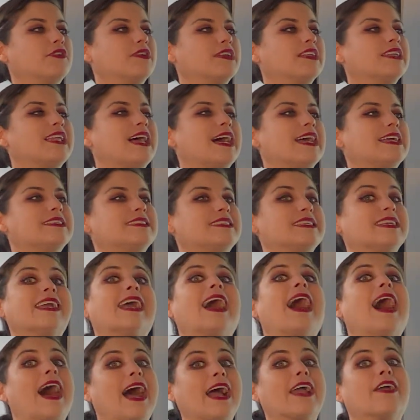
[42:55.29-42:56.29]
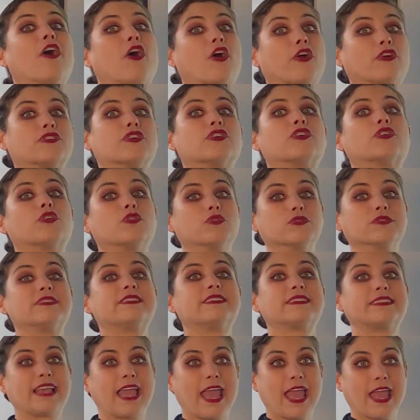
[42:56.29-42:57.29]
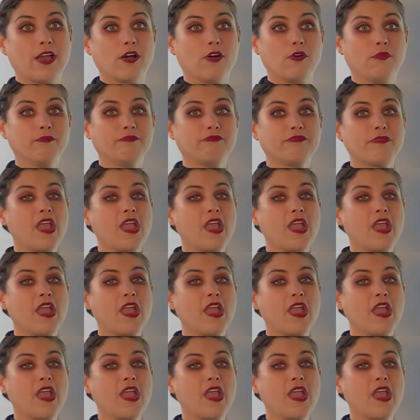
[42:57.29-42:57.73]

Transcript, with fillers: utilizing hierarchical scale.